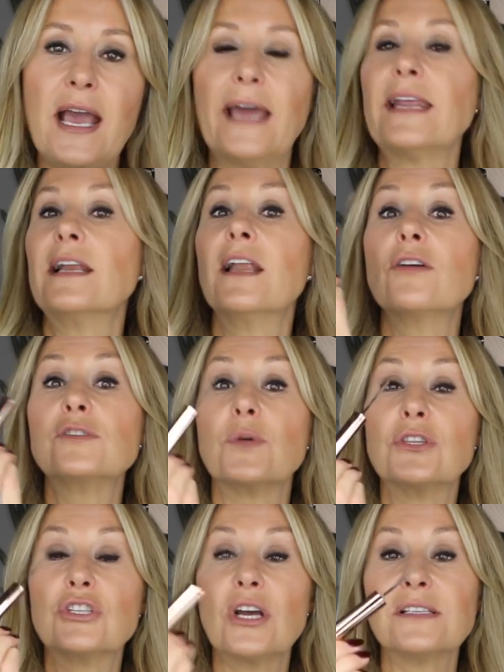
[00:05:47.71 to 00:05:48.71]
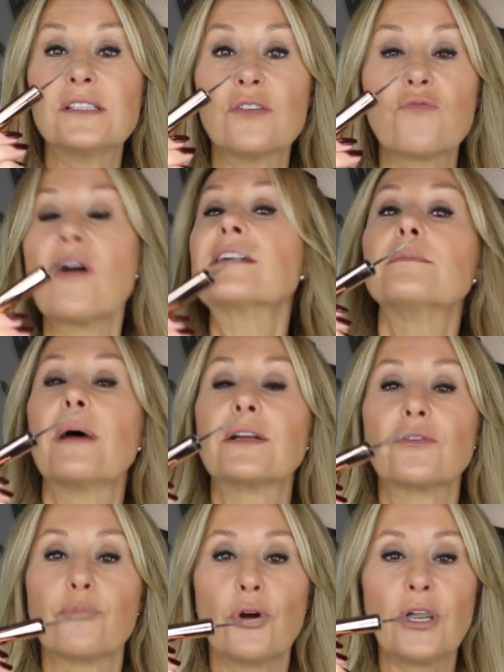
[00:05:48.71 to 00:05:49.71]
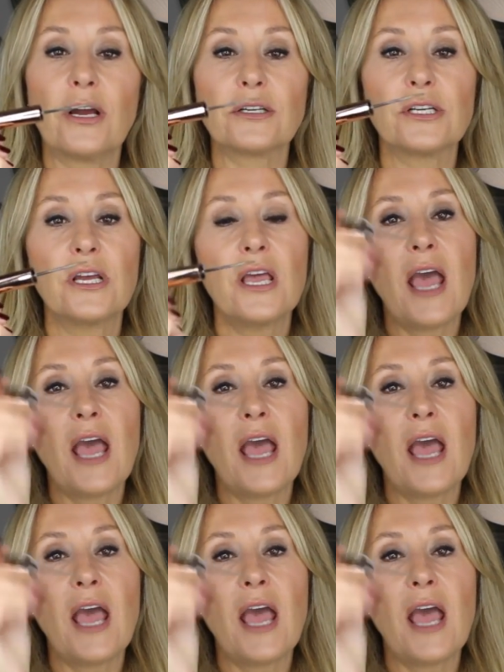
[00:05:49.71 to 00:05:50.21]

and it loads with just the right amount of product,